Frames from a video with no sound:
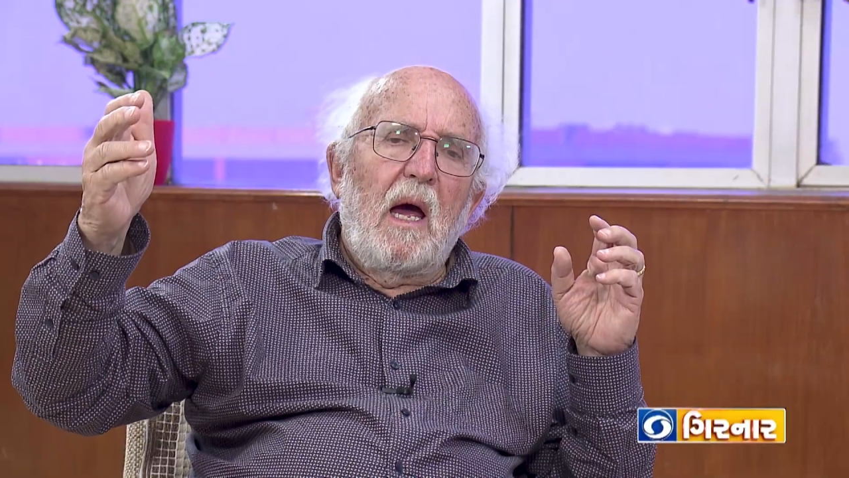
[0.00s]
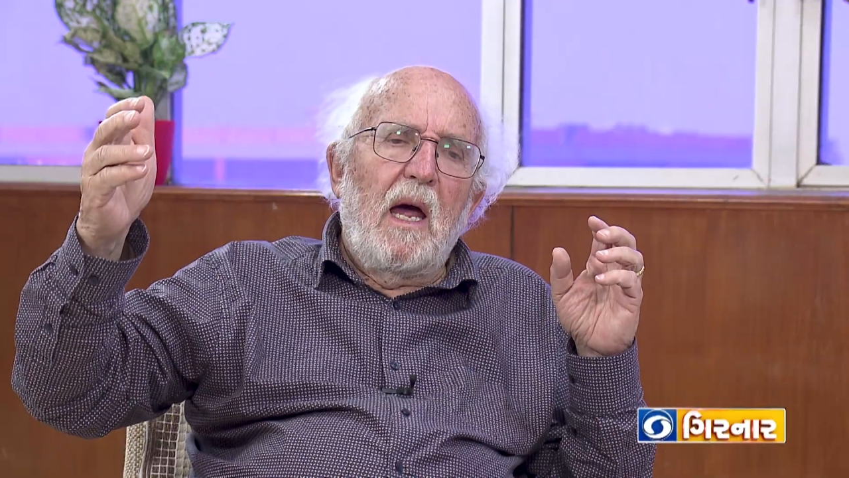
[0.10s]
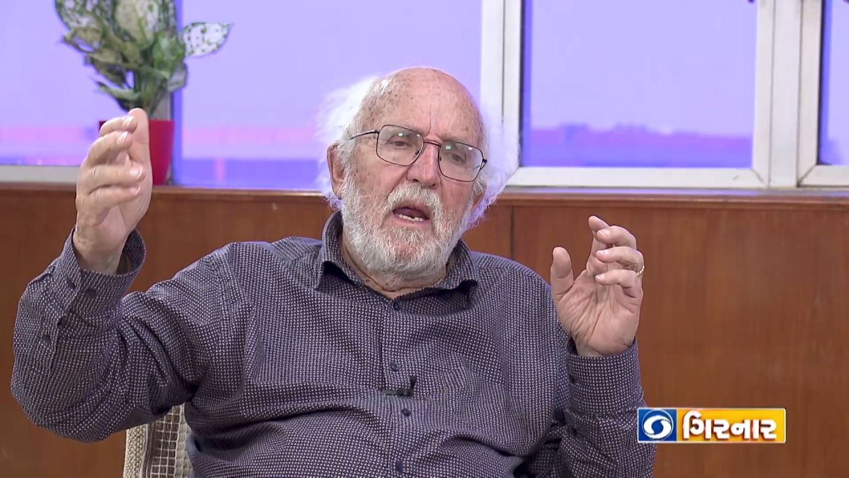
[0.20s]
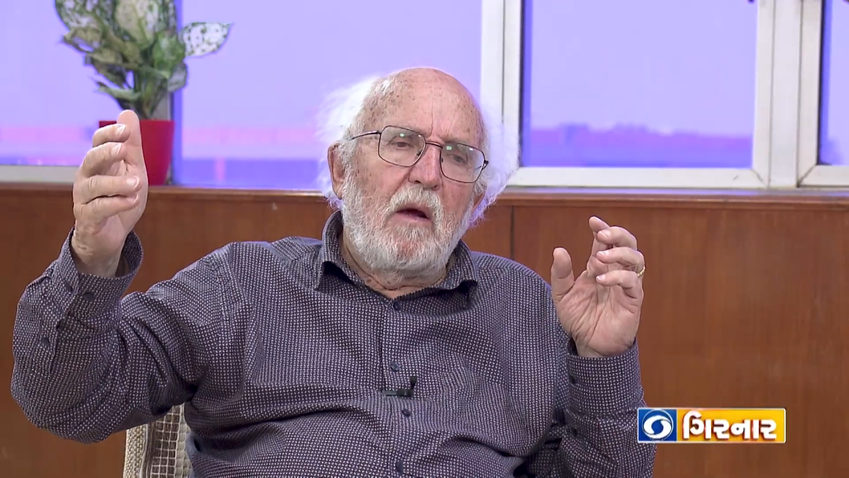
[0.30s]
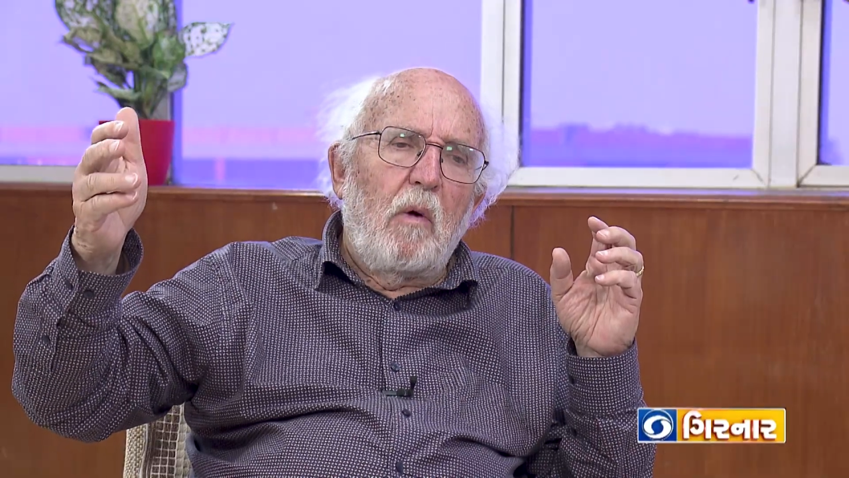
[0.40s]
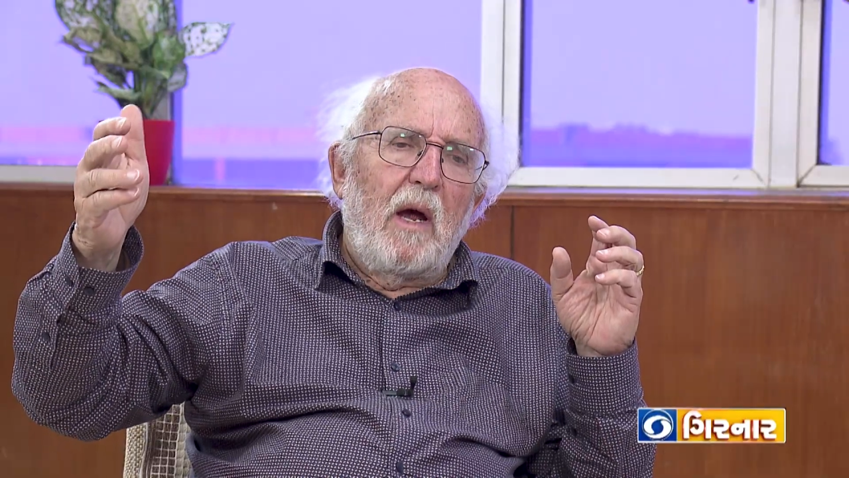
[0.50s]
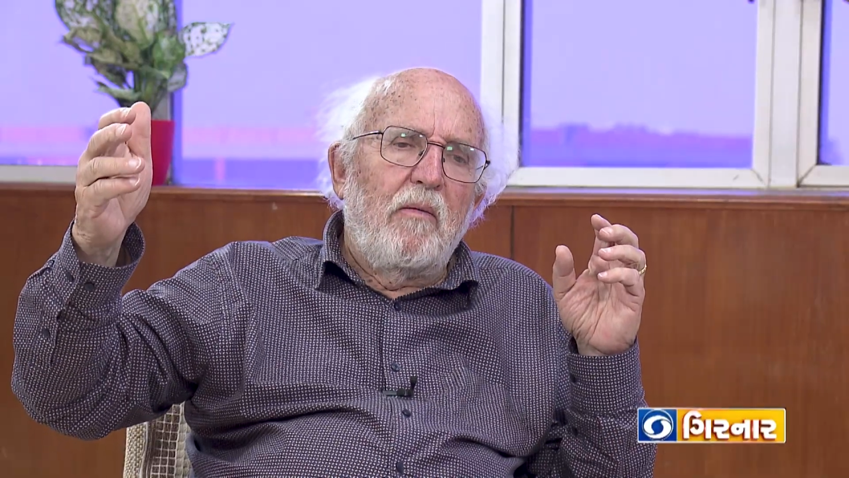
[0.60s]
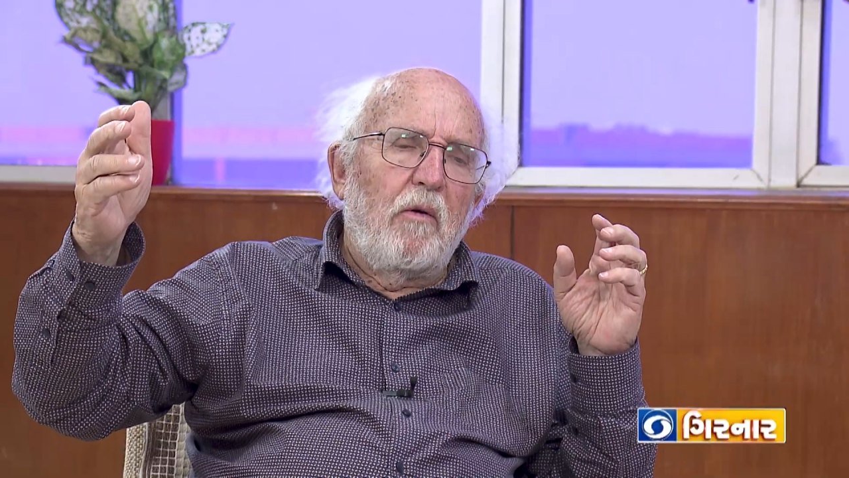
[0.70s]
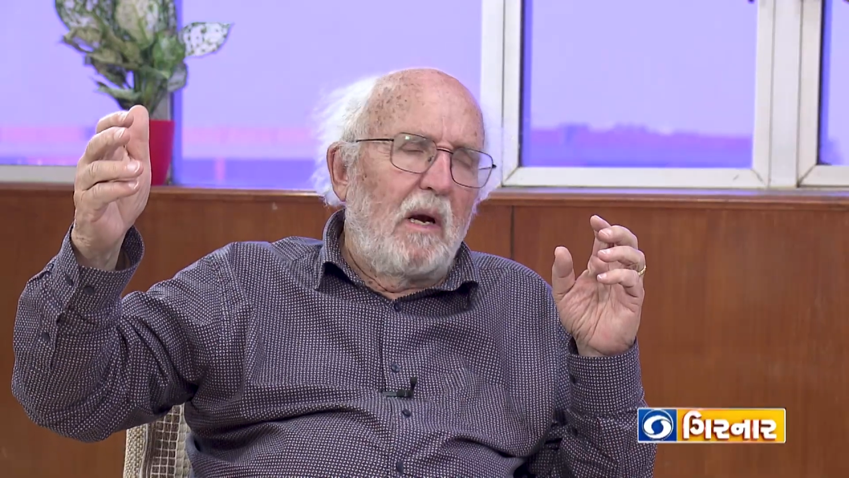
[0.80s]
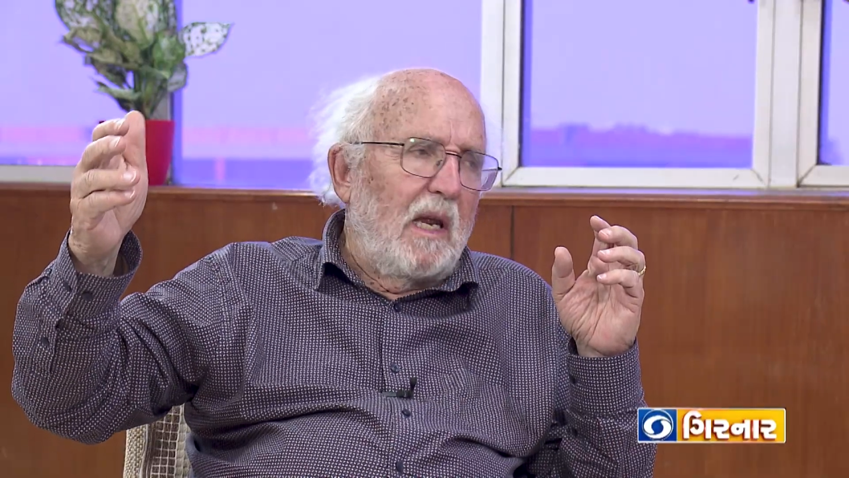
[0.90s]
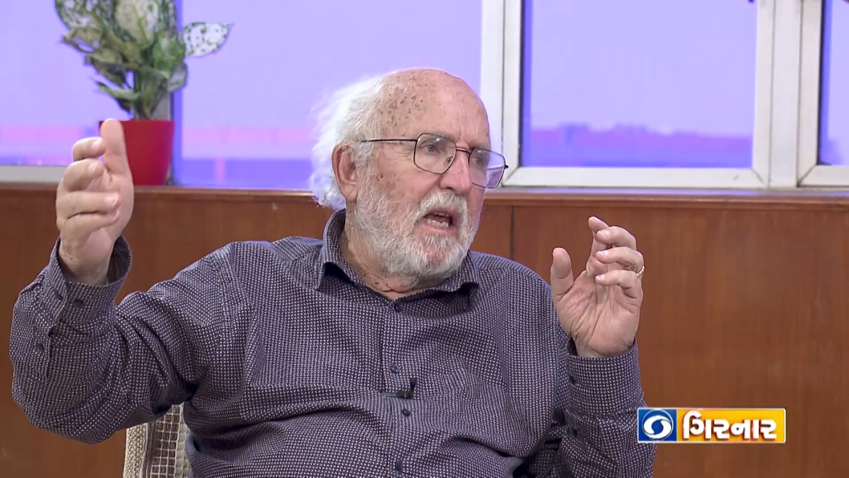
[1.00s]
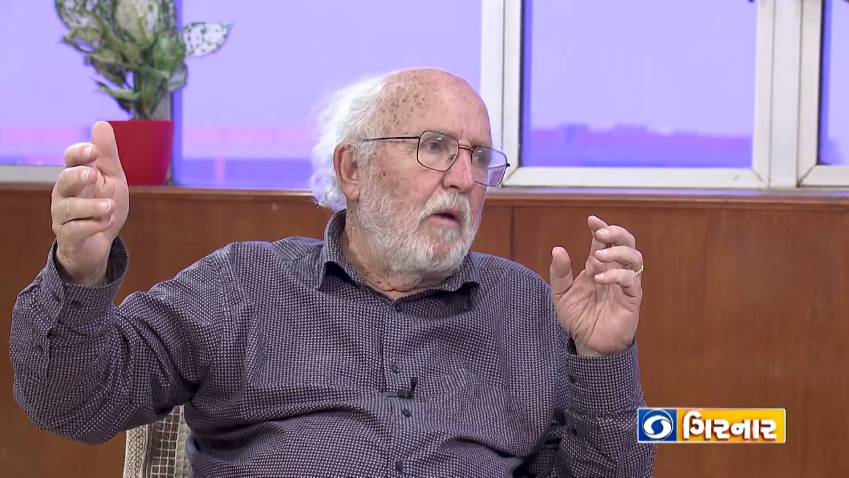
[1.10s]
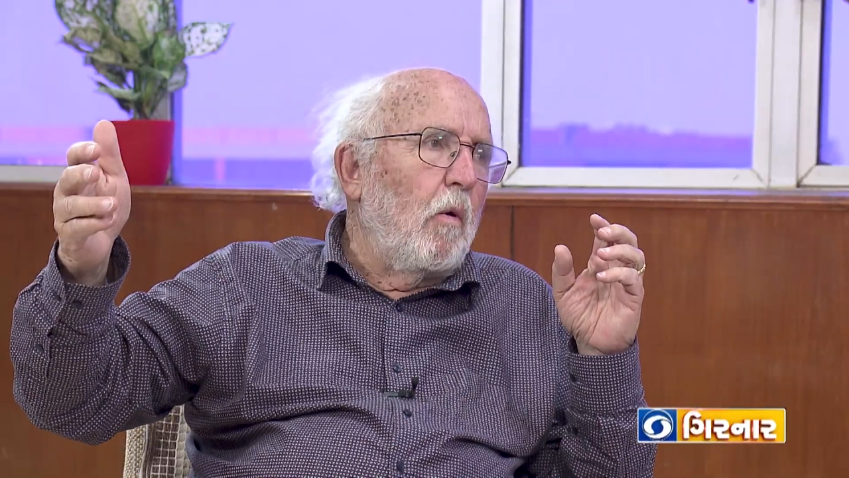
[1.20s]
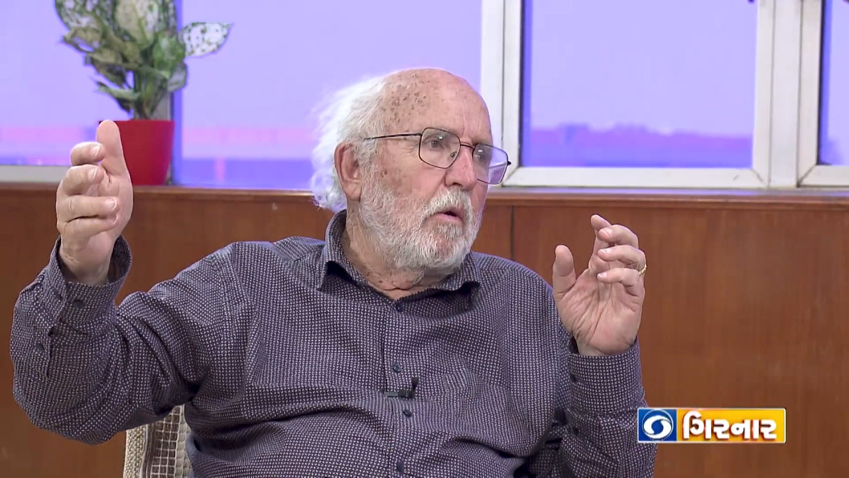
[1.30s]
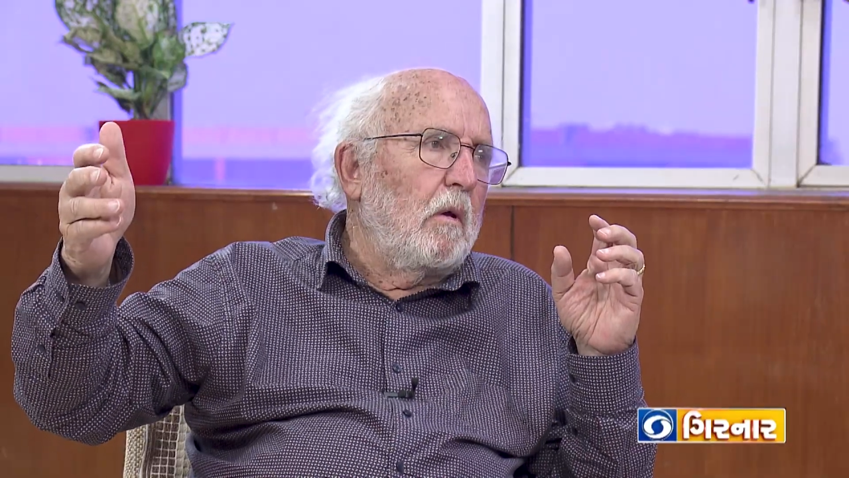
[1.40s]
adequate for
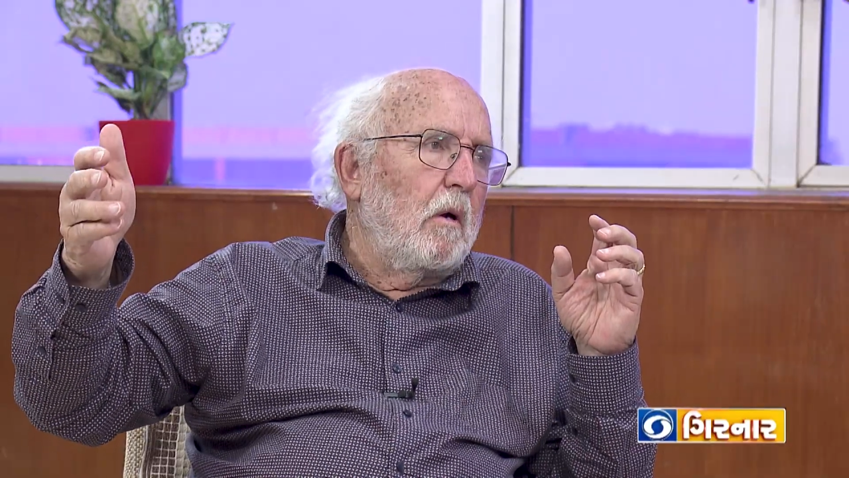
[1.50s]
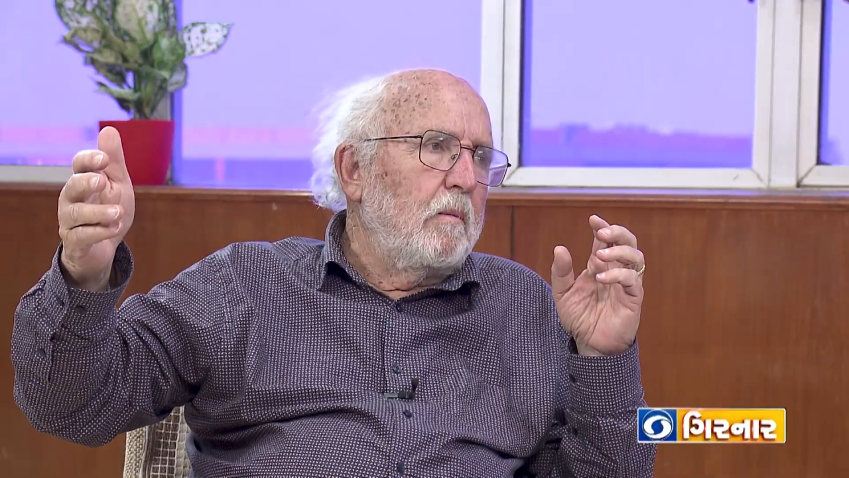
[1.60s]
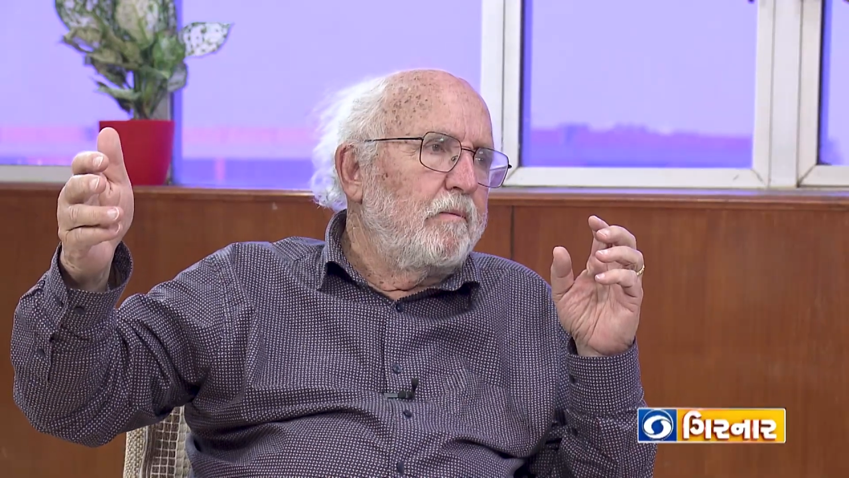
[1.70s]
liquid water.